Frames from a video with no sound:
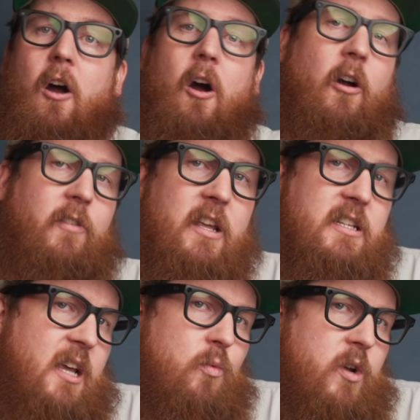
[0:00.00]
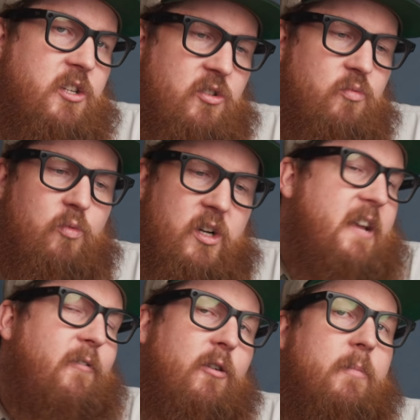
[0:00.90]
are things I wish were
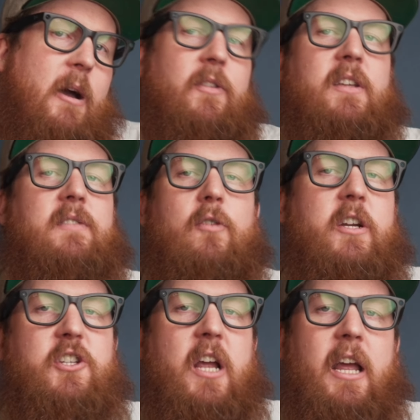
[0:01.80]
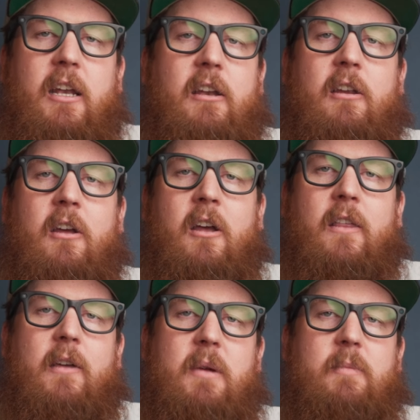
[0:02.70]
different about this fridge, and
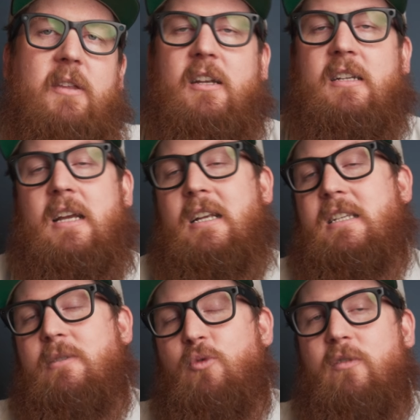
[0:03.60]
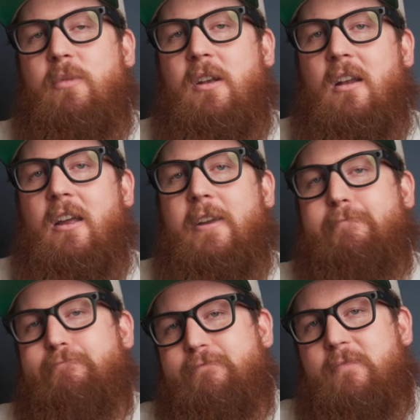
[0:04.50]
that maybe the design team would have been like,
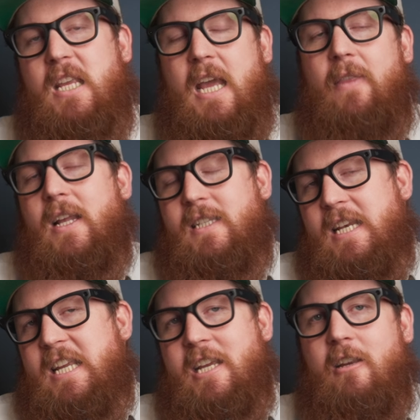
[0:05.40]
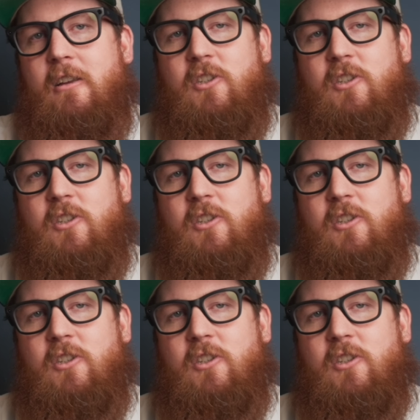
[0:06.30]
yeah, that's a need.